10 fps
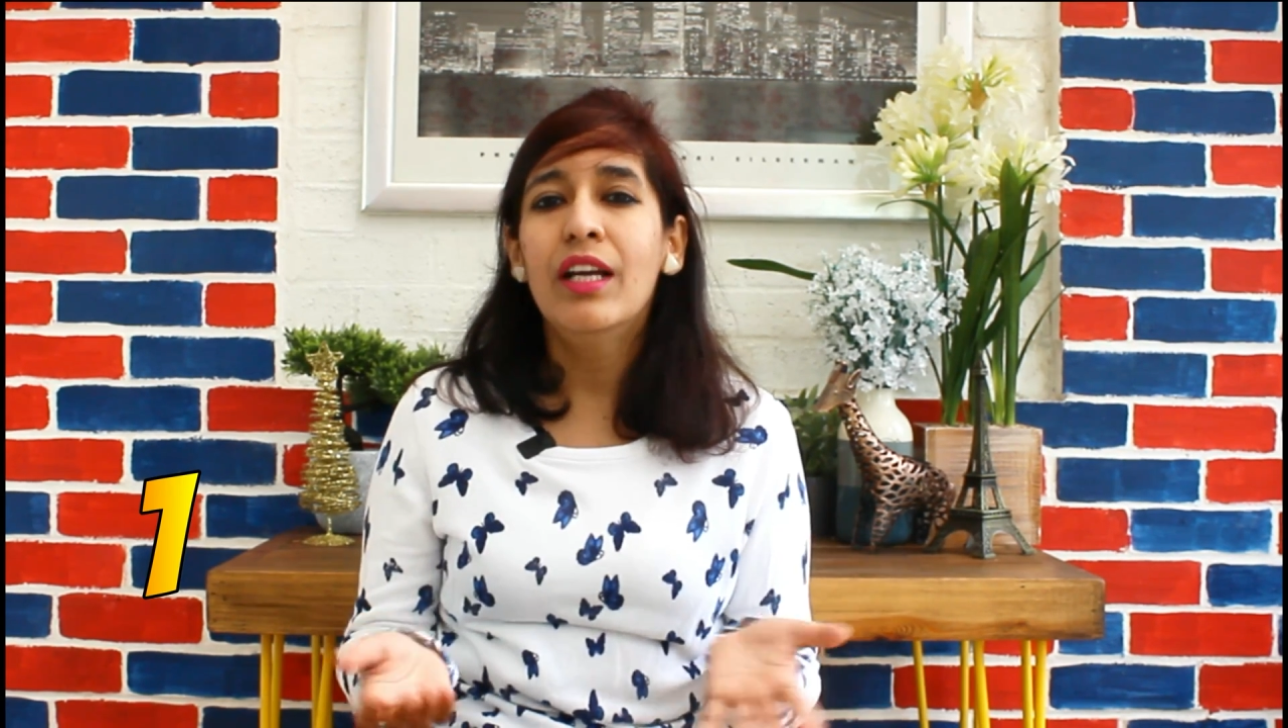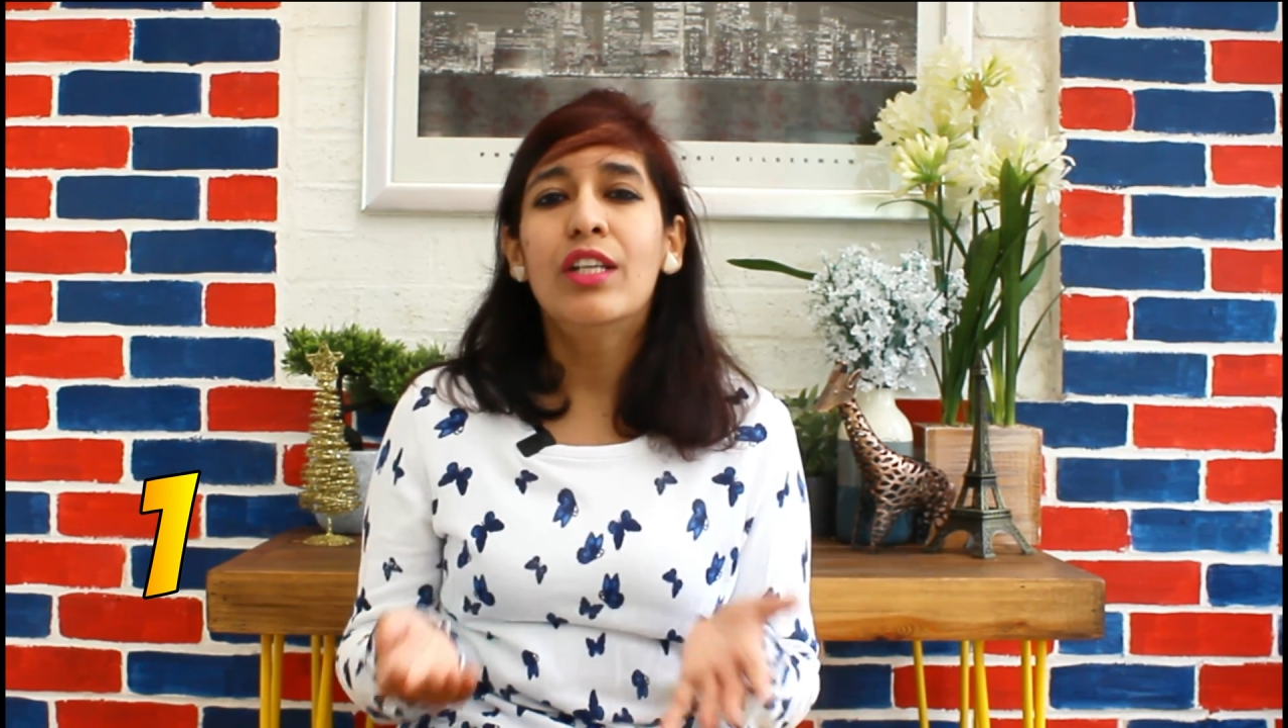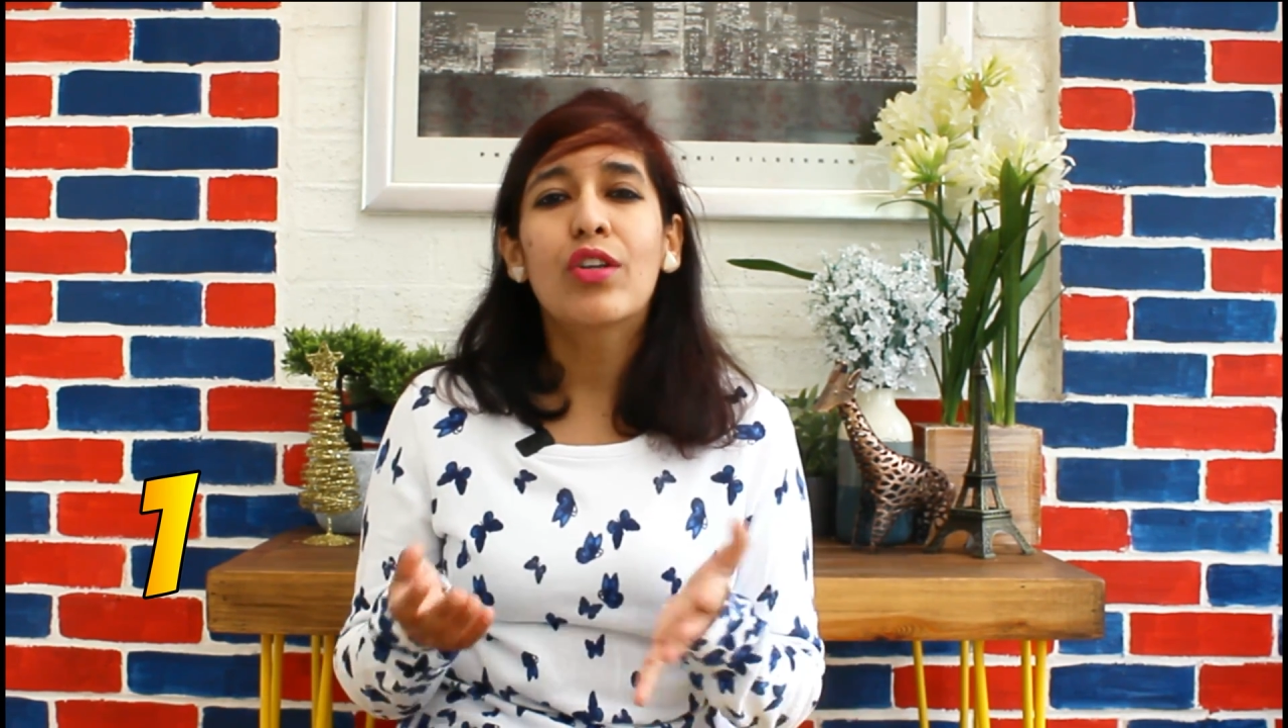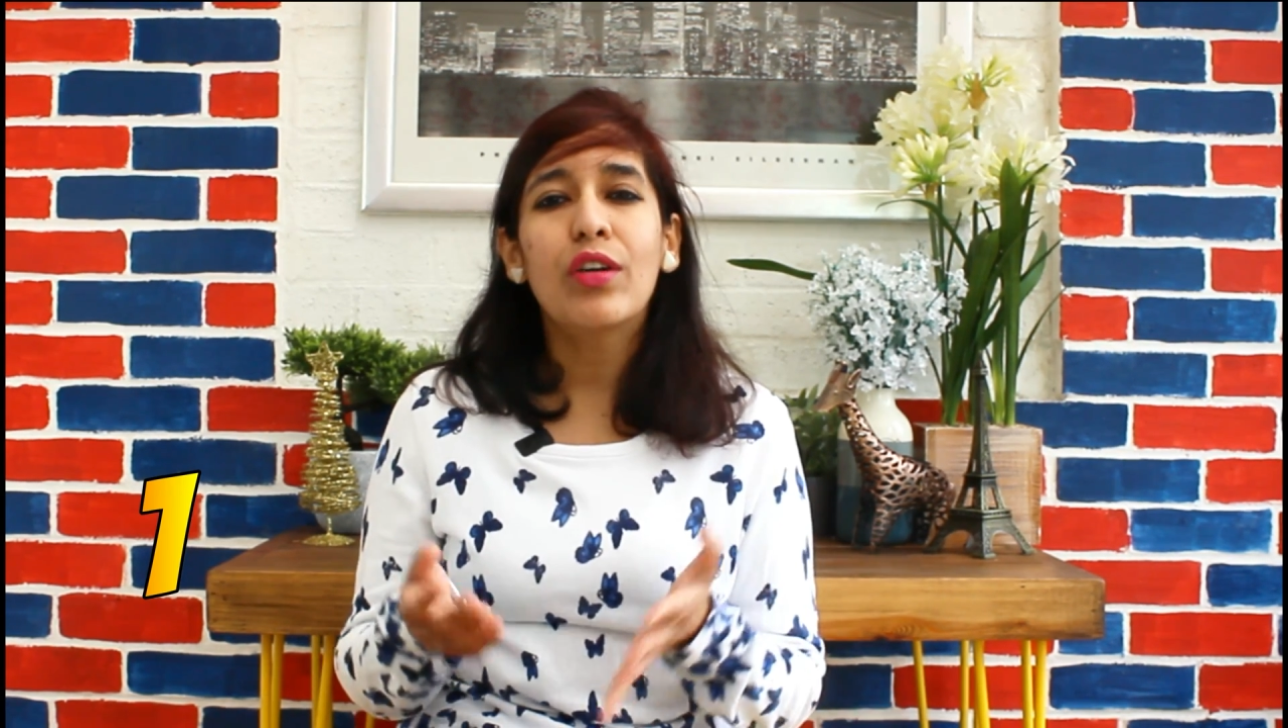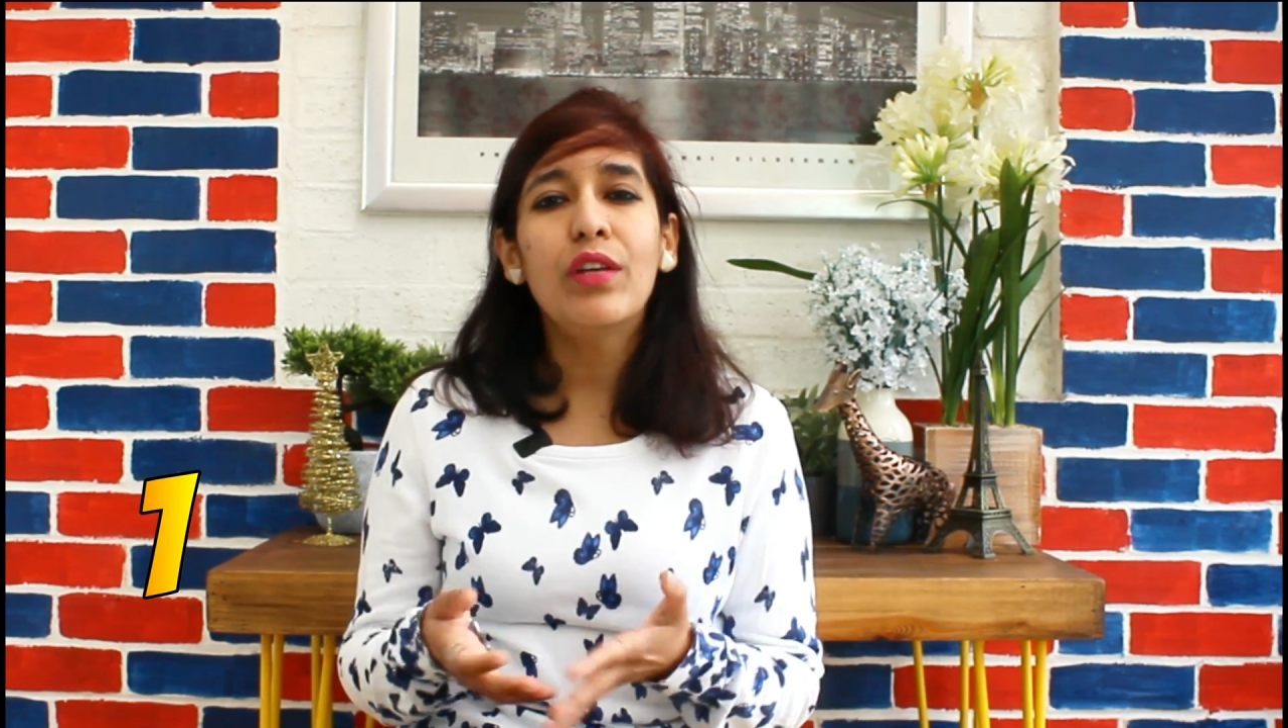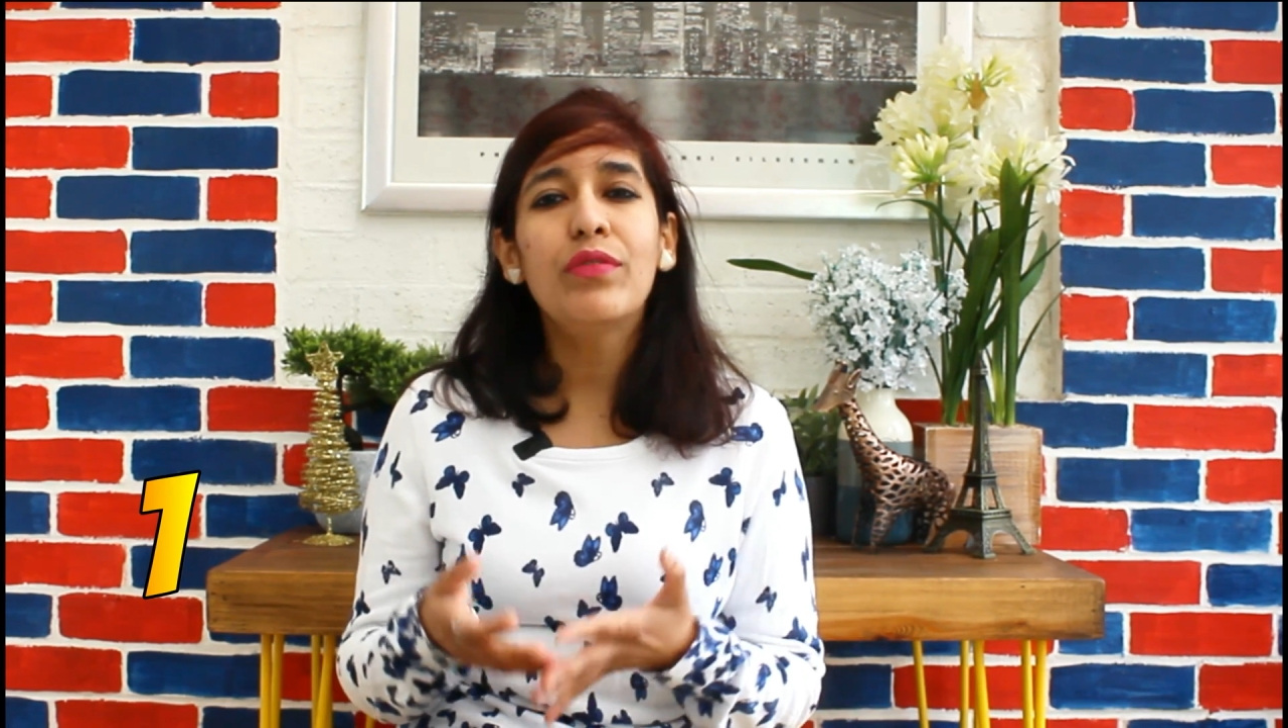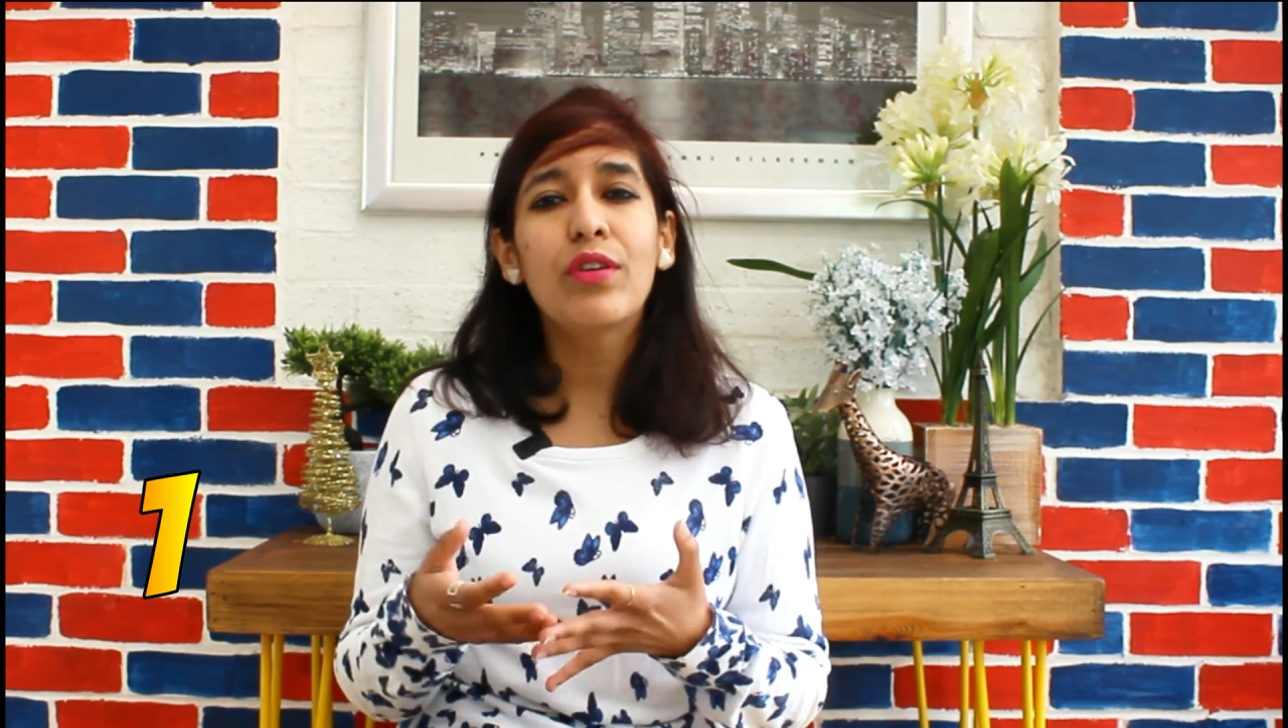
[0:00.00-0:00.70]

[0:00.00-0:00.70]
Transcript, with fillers: So if